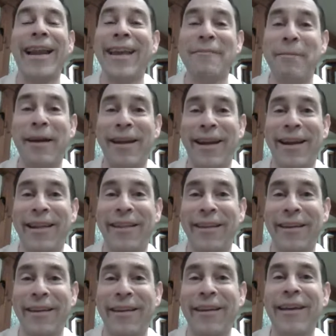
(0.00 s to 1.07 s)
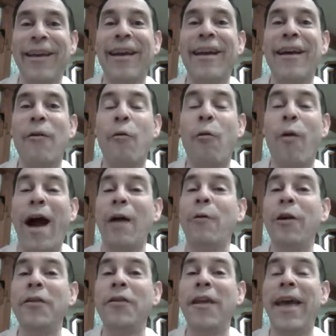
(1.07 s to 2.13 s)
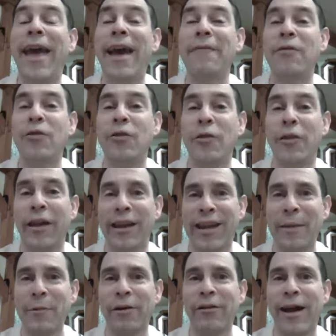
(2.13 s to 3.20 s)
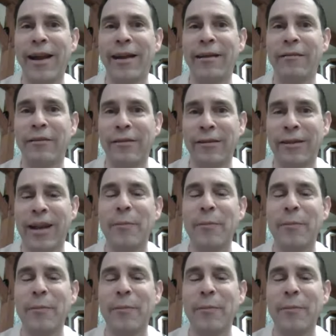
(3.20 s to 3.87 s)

I didn't get paid anything. Why wouldn't they have you do the demographic,